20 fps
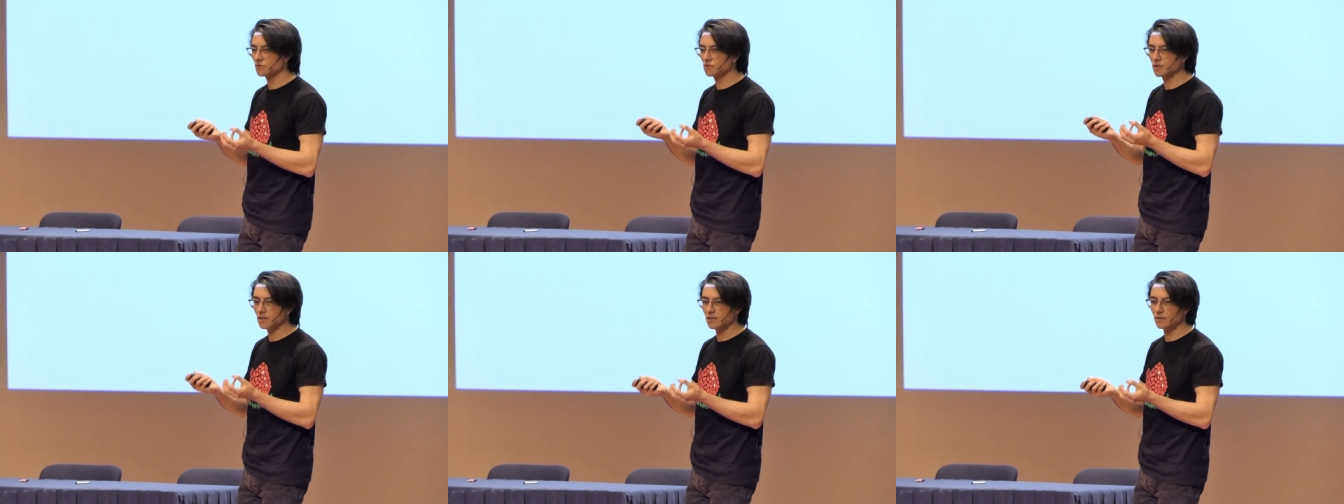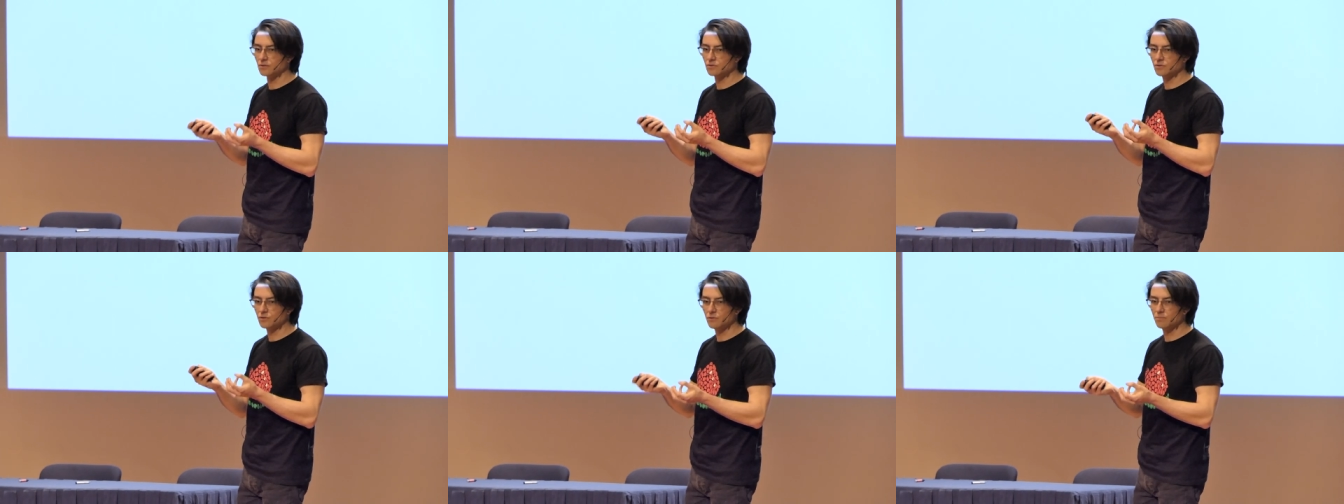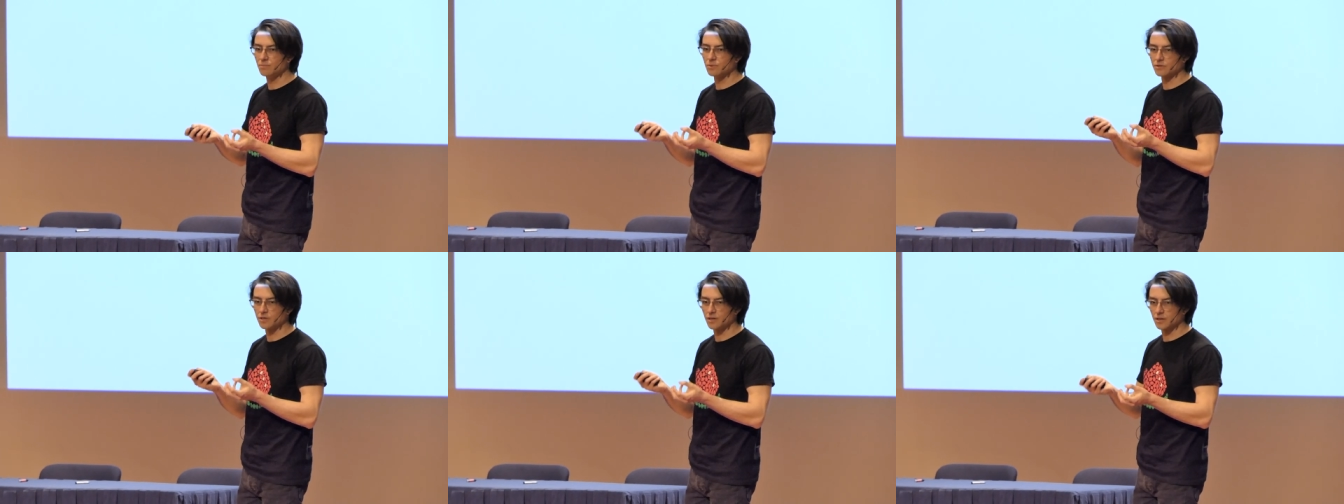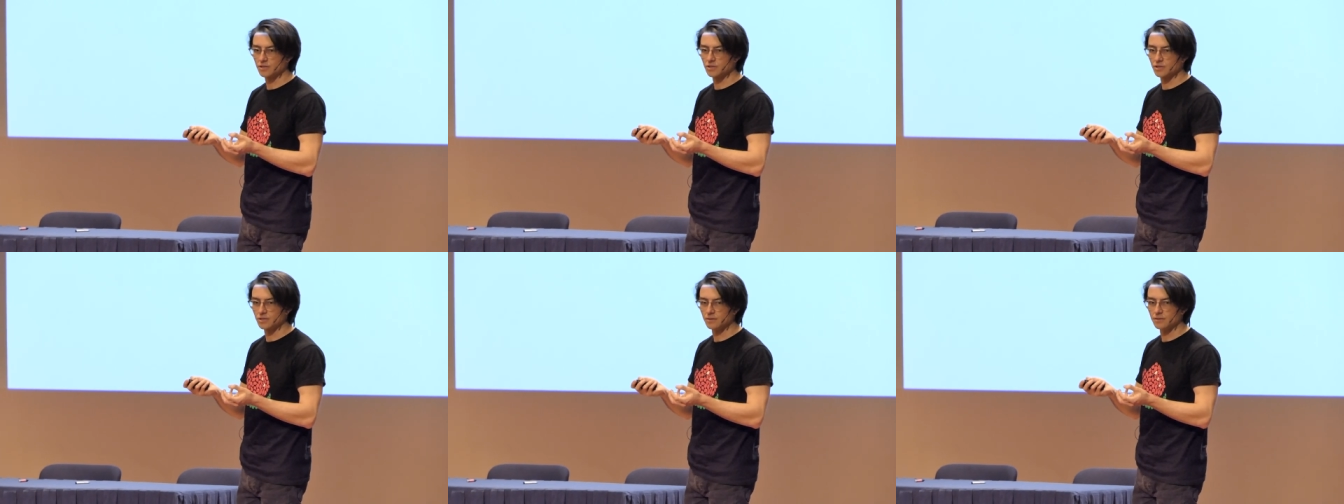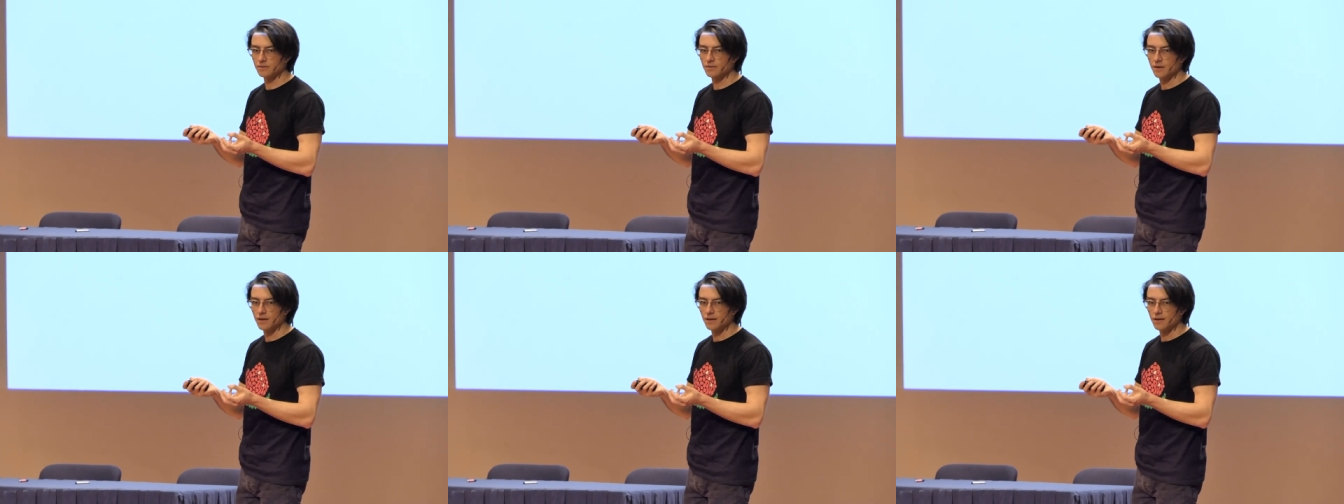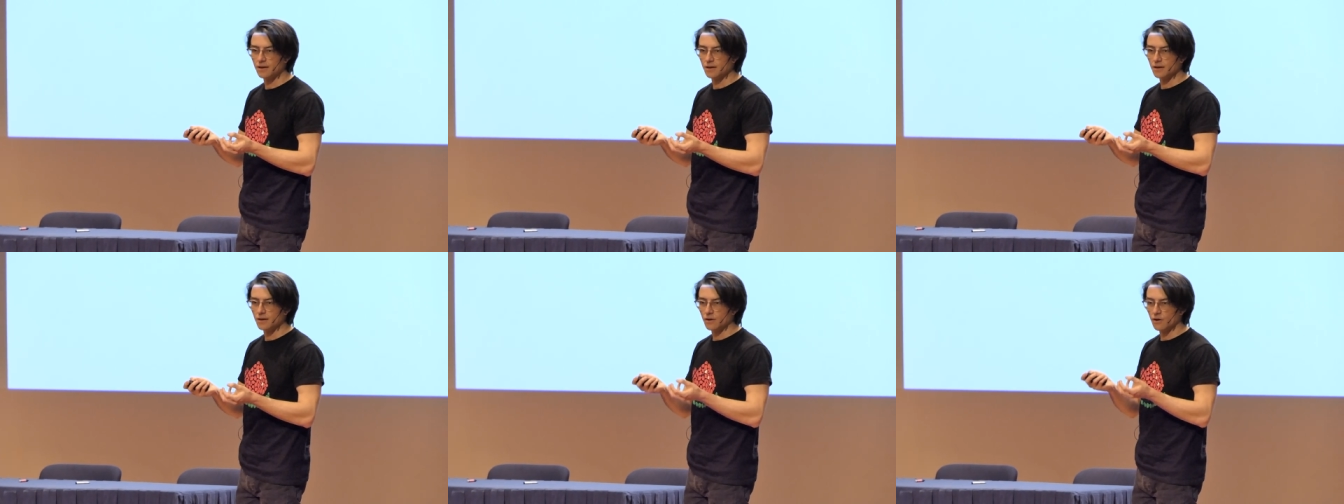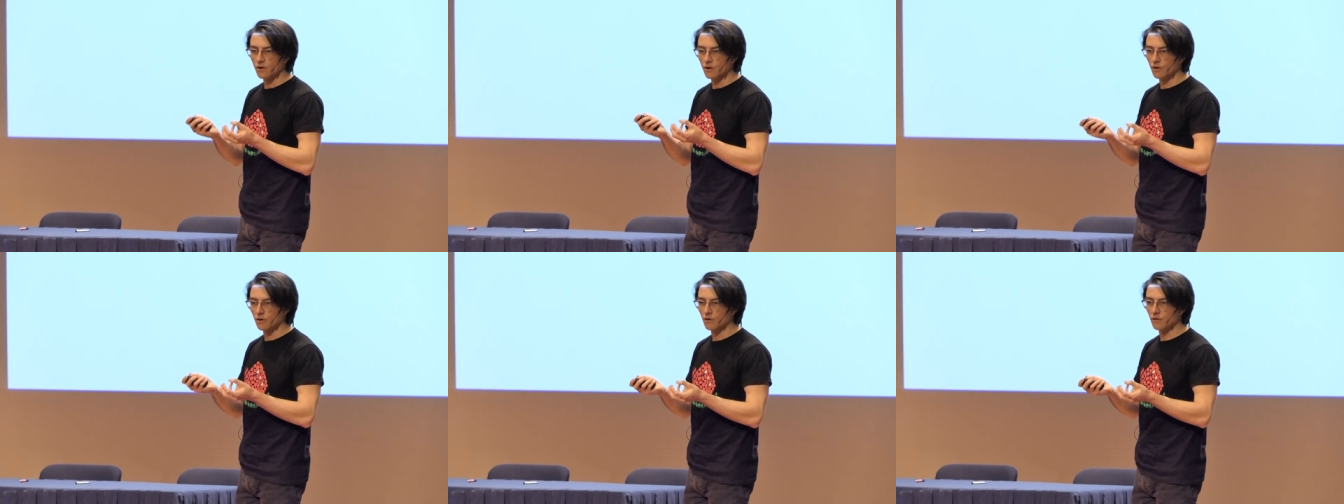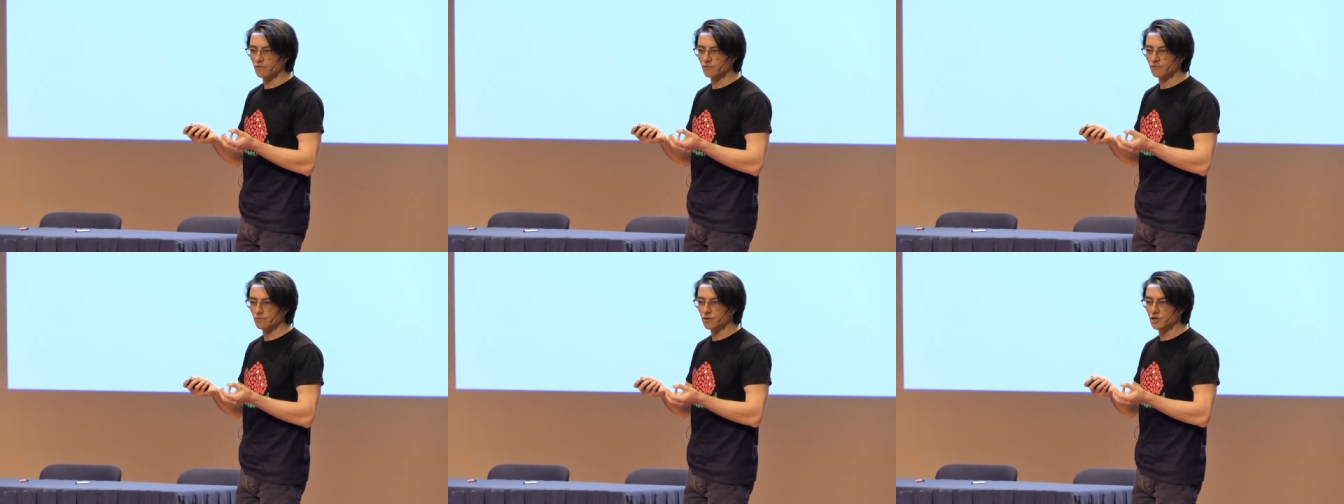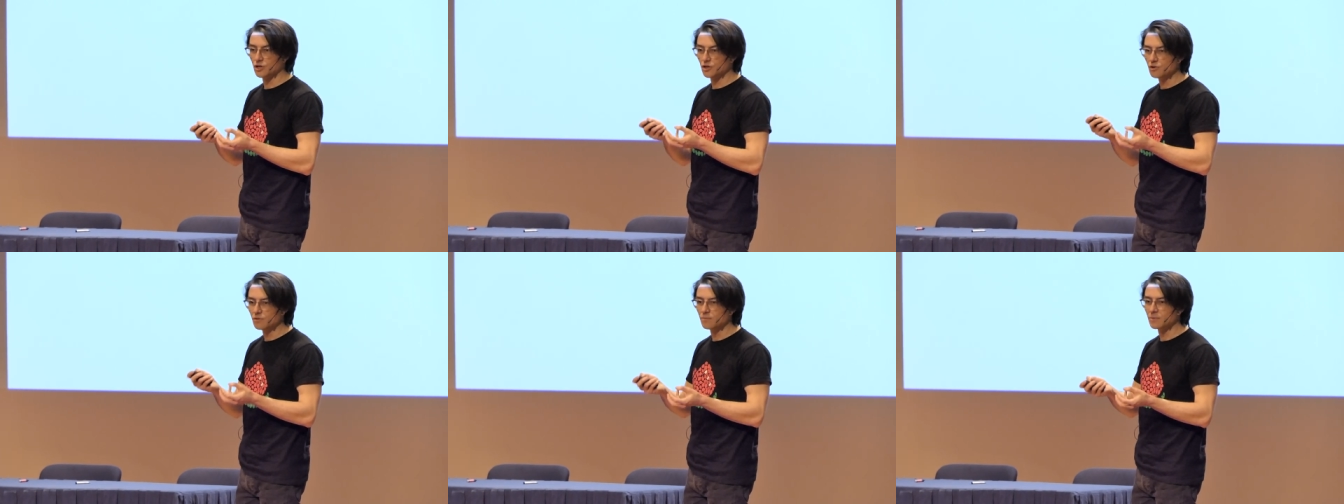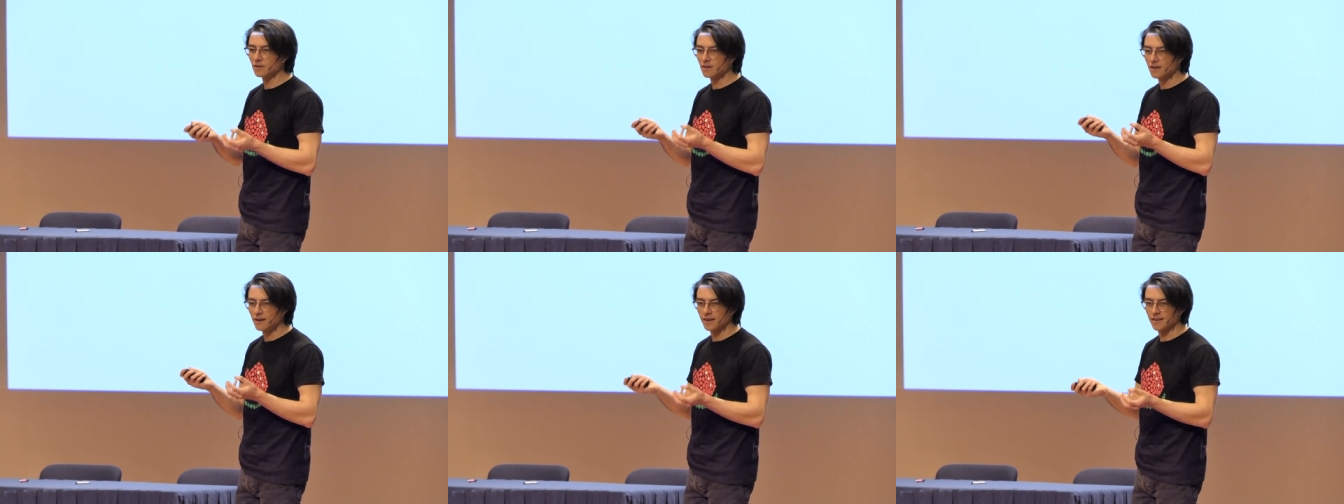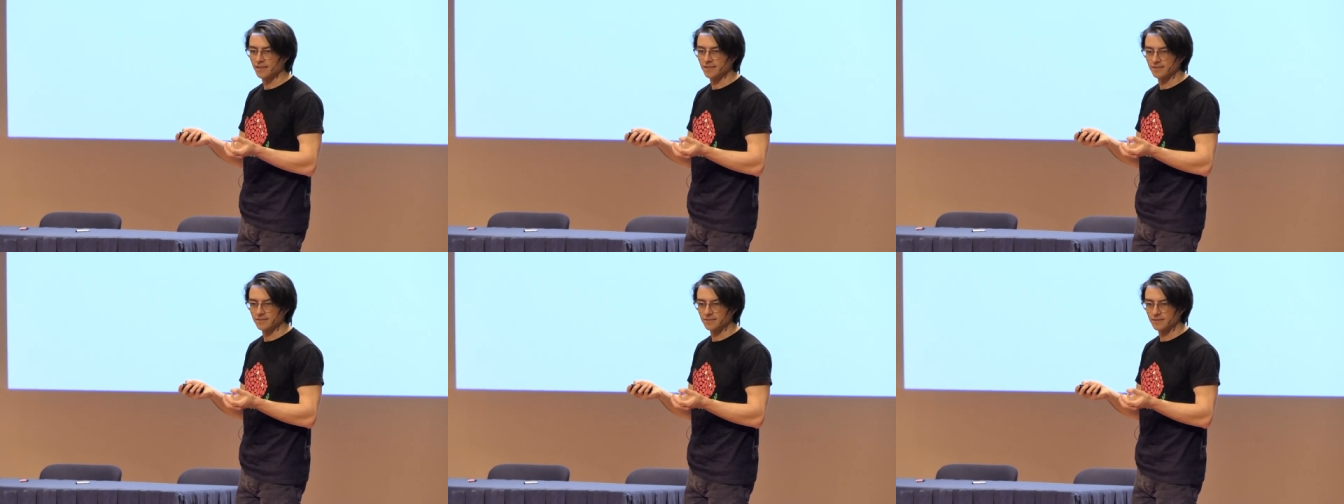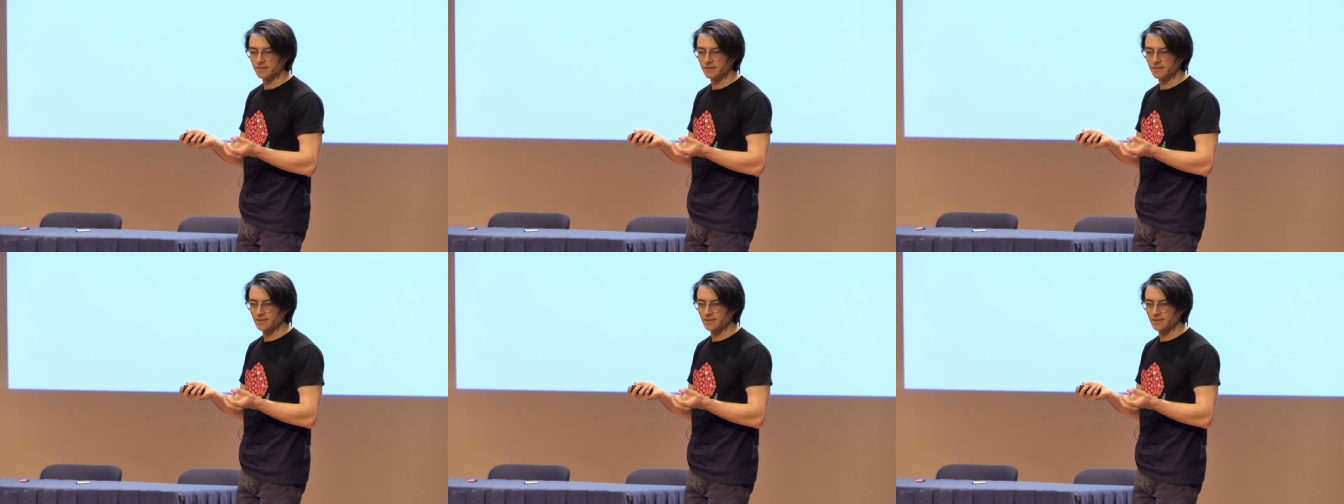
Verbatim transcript: CO2 production of humankind